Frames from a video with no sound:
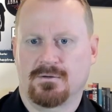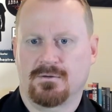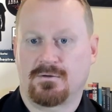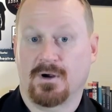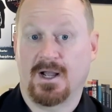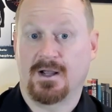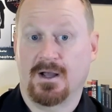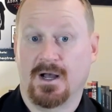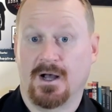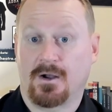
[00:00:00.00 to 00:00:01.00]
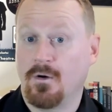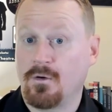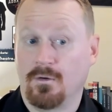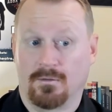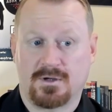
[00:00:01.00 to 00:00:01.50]
Craig
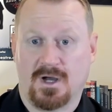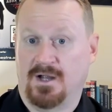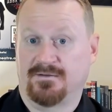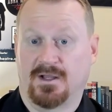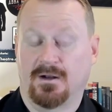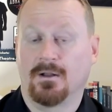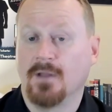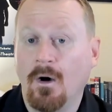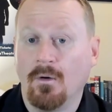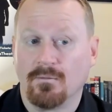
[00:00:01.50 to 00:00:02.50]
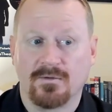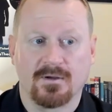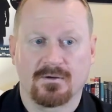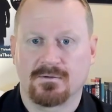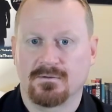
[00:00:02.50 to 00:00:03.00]
Kokol content alone,
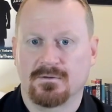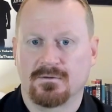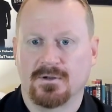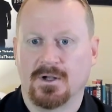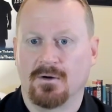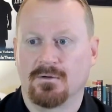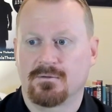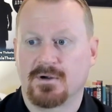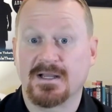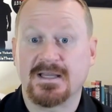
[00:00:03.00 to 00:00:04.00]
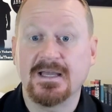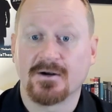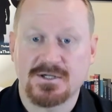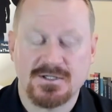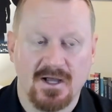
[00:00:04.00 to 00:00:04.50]
the Craig
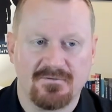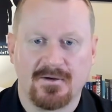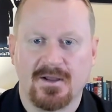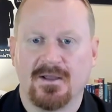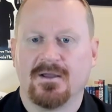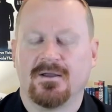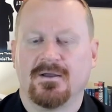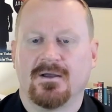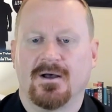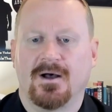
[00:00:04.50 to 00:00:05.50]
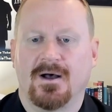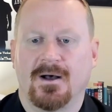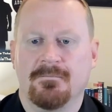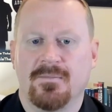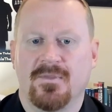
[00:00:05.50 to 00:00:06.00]
Keener stuff,
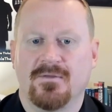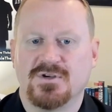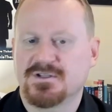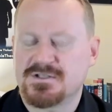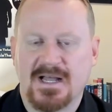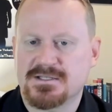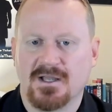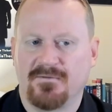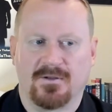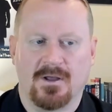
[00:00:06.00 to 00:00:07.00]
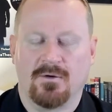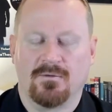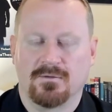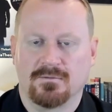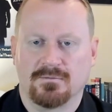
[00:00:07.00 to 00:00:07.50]
just that stuff
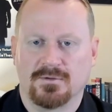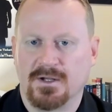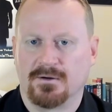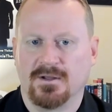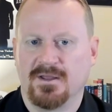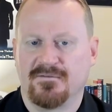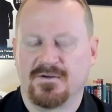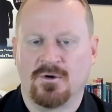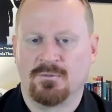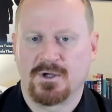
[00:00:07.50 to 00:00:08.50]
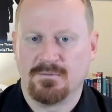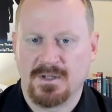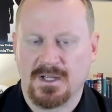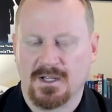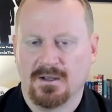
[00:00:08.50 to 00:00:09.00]
alone, literally the film could
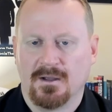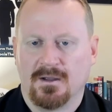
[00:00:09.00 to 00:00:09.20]
be